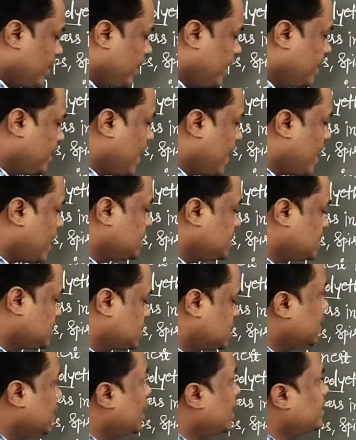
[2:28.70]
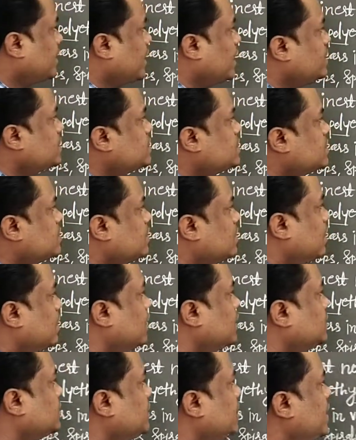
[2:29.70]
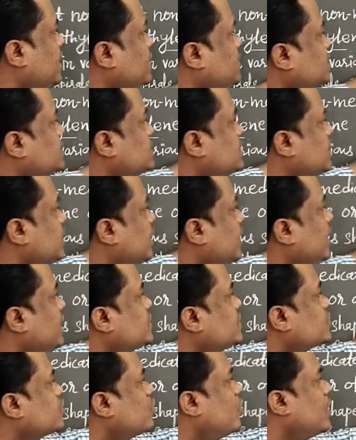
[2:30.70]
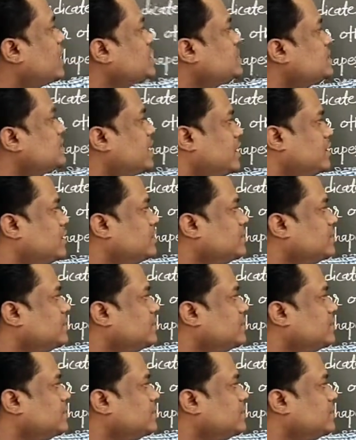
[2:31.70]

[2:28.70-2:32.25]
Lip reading: it has attached a threads. It is called as tail.